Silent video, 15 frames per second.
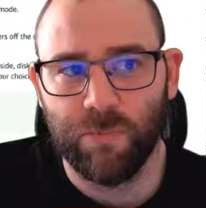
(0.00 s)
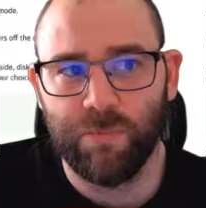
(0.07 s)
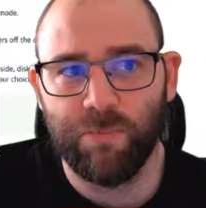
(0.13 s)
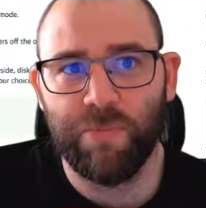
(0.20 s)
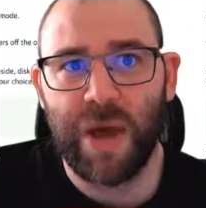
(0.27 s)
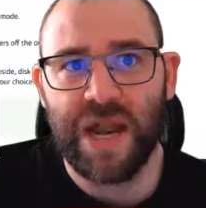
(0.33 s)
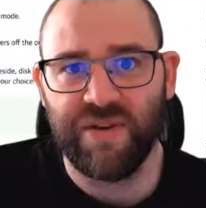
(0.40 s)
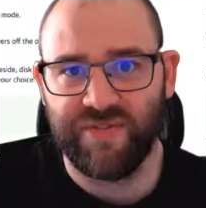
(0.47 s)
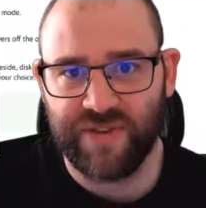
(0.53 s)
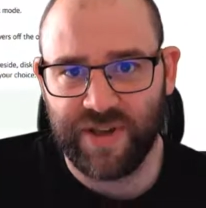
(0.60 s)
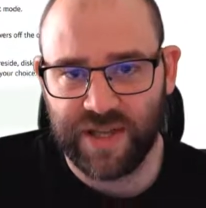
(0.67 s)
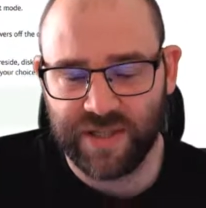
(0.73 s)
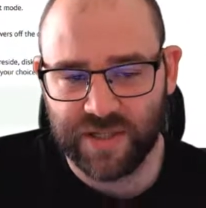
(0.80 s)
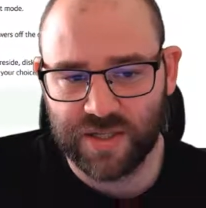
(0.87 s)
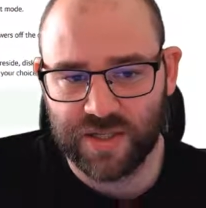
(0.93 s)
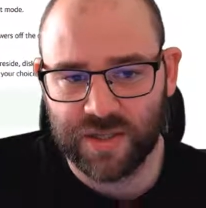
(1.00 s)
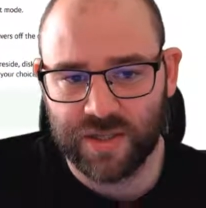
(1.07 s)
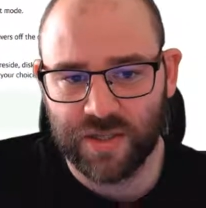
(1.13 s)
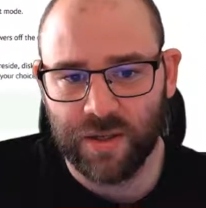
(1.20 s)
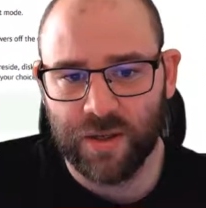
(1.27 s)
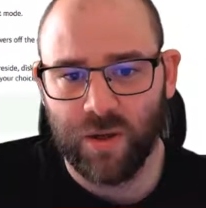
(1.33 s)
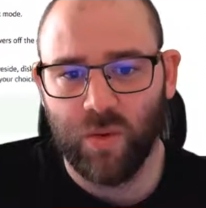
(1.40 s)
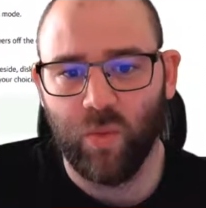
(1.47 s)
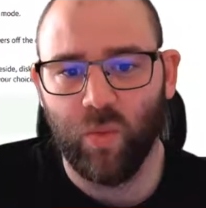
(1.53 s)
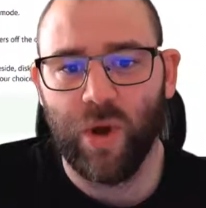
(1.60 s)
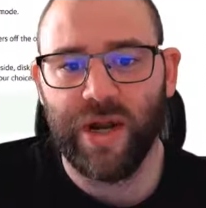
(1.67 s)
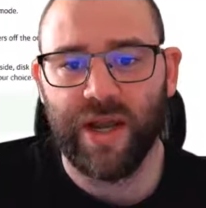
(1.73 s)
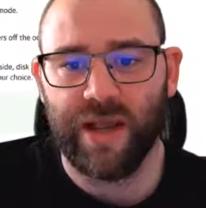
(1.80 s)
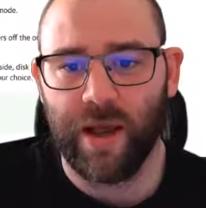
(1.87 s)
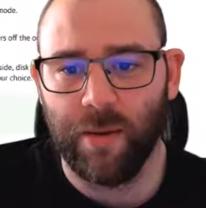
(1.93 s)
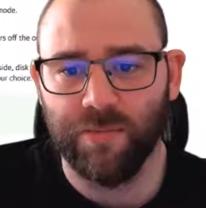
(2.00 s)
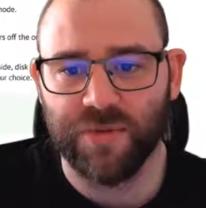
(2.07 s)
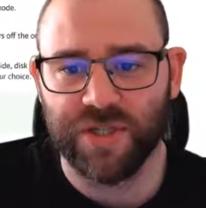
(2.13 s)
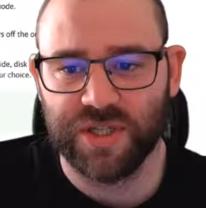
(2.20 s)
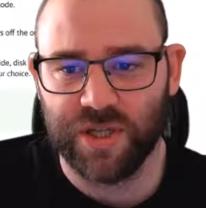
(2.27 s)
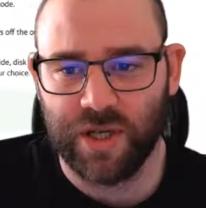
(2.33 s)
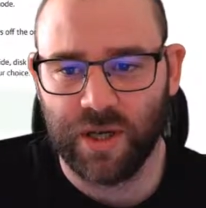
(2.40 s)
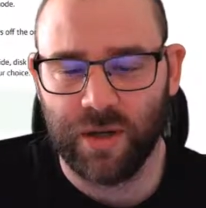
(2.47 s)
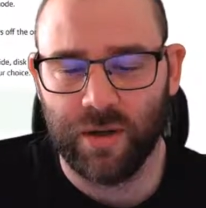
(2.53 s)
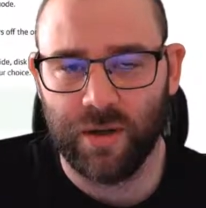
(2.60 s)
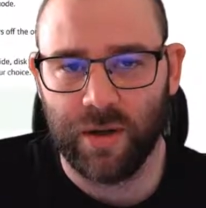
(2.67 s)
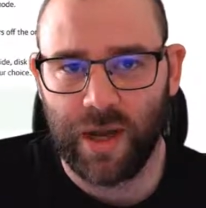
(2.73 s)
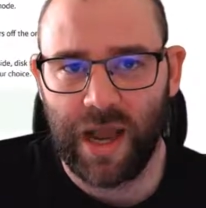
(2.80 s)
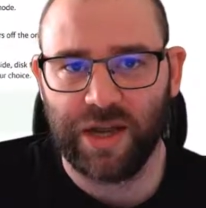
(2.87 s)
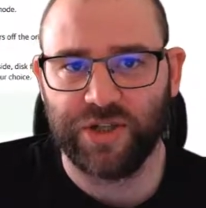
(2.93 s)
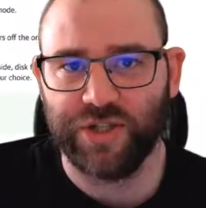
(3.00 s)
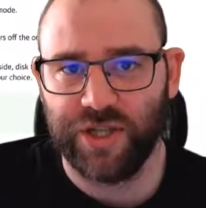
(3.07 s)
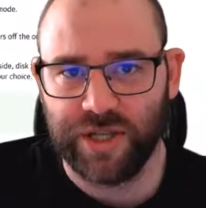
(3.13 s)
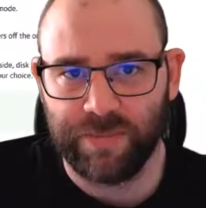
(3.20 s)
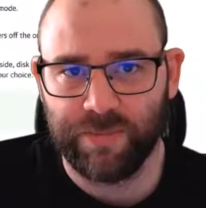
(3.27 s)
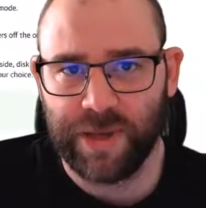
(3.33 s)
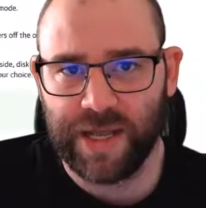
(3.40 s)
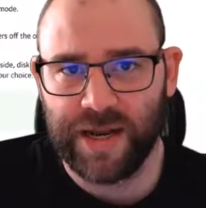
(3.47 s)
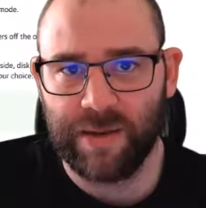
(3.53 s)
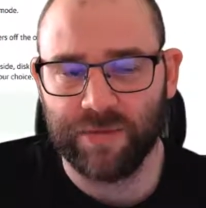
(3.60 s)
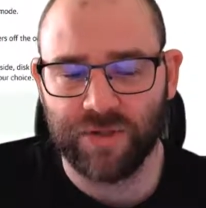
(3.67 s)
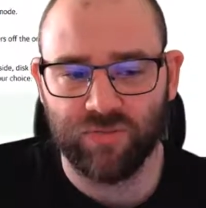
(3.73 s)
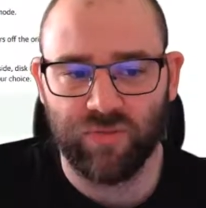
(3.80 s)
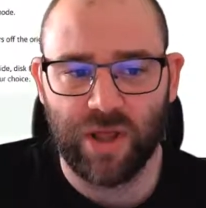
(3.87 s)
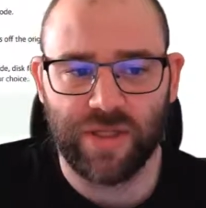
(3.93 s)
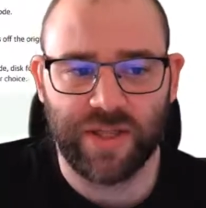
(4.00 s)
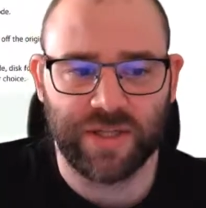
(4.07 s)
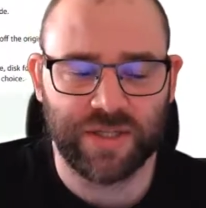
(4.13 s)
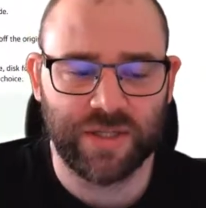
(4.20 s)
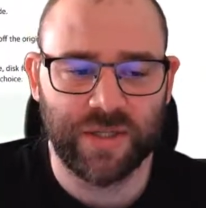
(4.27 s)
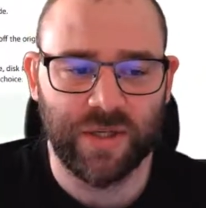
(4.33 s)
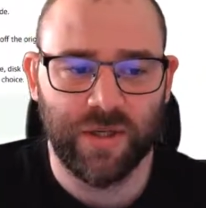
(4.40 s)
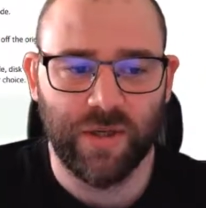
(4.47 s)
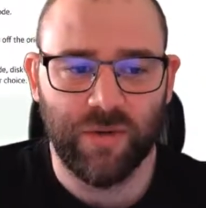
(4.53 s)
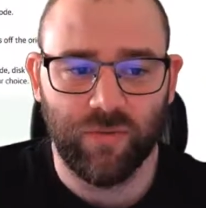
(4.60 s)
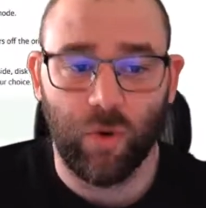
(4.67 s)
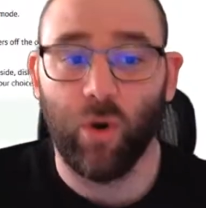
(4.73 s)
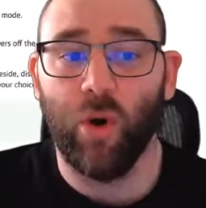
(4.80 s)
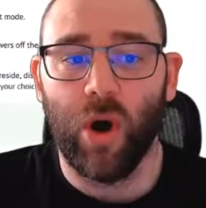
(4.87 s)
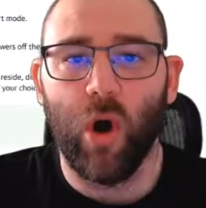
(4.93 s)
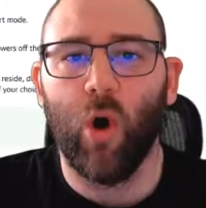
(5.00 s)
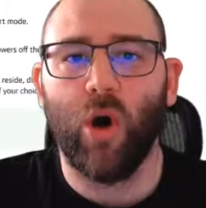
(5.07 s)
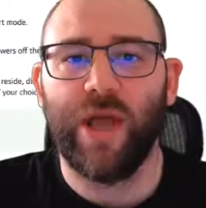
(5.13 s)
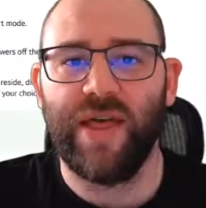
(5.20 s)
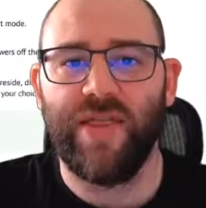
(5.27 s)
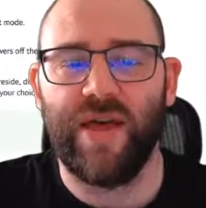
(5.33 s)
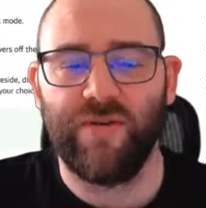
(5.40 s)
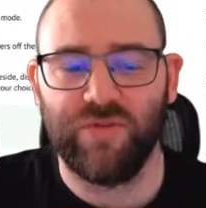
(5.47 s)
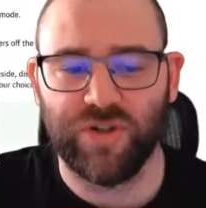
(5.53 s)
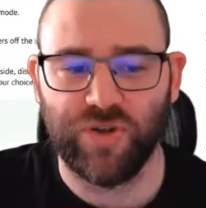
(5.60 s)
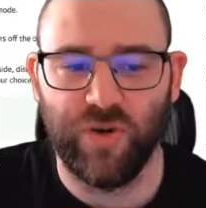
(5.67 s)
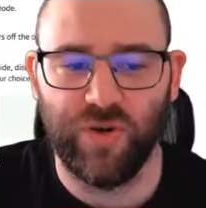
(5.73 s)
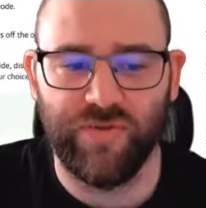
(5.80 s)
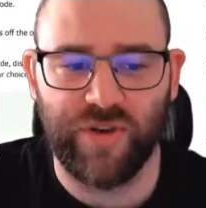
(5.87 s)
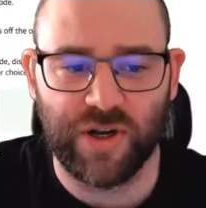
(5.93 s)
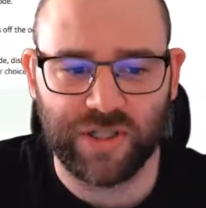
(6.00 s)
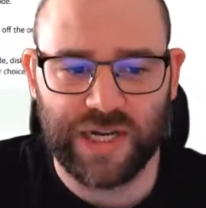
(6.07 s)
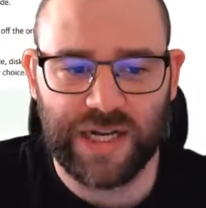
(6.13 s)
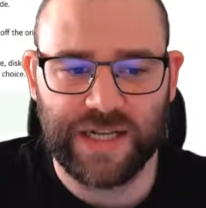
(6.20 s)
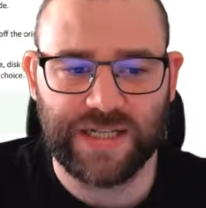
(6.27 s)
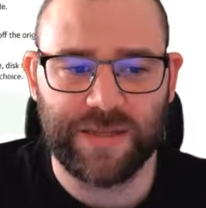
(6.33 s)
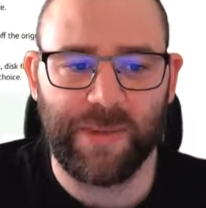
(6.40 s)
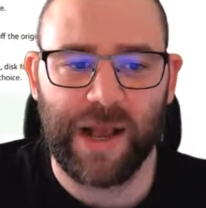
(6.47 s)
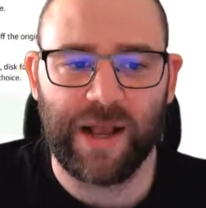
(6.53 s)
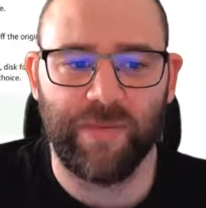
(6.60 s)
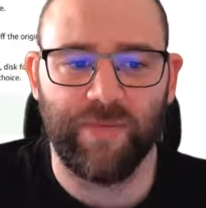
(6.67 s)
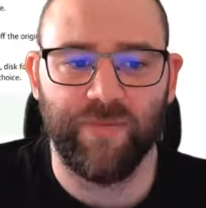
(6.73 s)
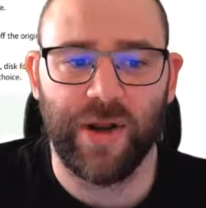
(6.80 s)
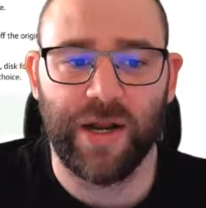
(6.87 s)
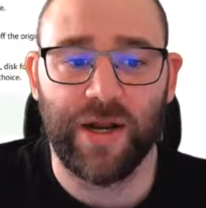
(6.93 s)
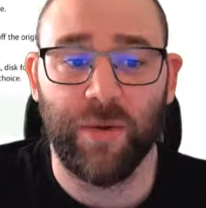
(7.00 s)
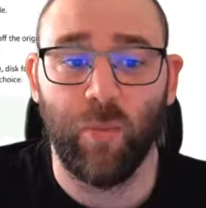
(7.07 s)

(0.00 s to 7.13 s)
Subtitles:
benefits when it comes to actually being able to run this or get that restore functionality back up and running.